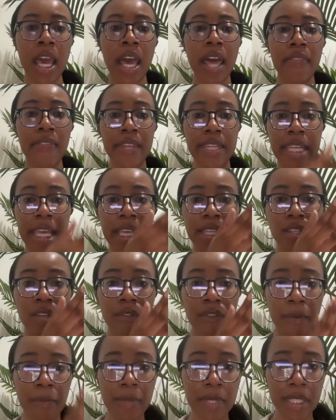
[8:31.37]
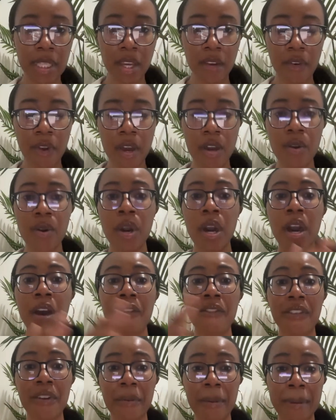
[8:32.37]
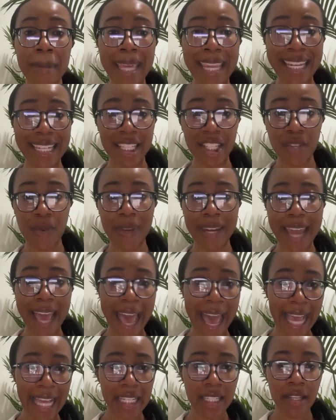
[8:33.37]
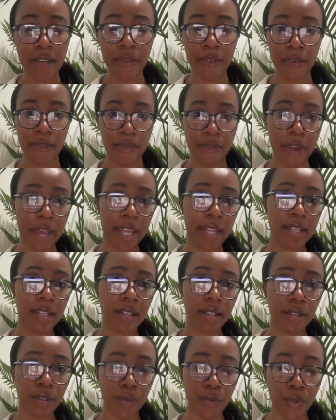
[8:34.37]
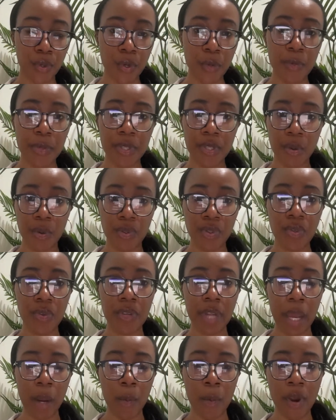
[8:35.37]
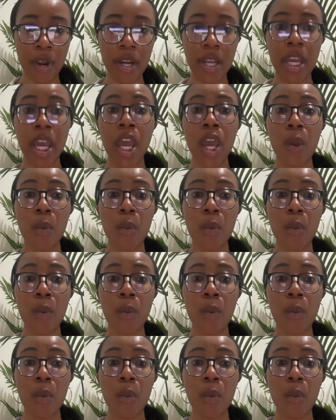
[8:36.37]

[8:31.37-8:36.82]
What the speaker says: that takes you from zero to an active friend group social network